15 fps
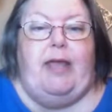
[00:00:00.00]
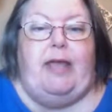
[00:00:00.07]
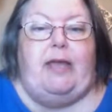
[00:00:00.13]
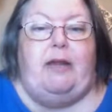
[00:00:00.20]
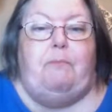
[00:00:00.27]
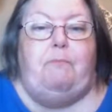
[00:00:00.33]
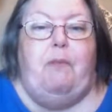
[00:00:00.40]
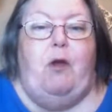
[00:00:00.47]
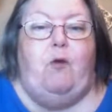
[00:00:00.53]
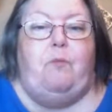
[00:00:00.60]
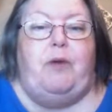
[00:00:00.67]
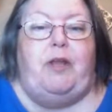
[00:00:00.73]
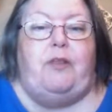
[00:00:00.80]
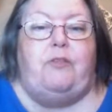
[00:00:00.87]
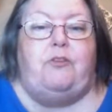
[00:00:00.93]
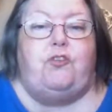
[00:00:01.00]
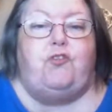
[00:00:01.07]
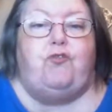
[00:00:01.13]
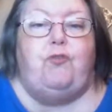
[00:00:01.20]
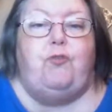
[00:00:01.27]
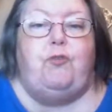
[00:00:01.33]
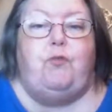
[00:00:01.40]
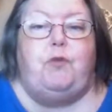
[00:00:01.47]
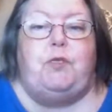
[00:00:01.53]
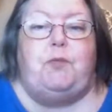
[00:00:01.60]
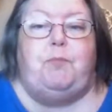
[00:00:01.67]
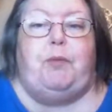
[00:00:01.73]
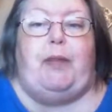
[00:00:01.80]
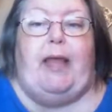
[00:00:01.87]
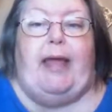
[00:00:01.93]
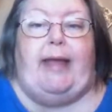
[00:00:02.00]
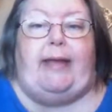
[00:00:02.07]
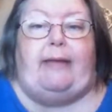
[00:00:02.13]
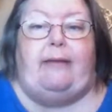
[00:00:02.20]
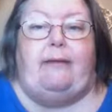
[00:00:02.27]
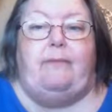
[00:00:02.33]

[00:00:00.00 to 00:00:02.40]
In a moment, the truth was plain.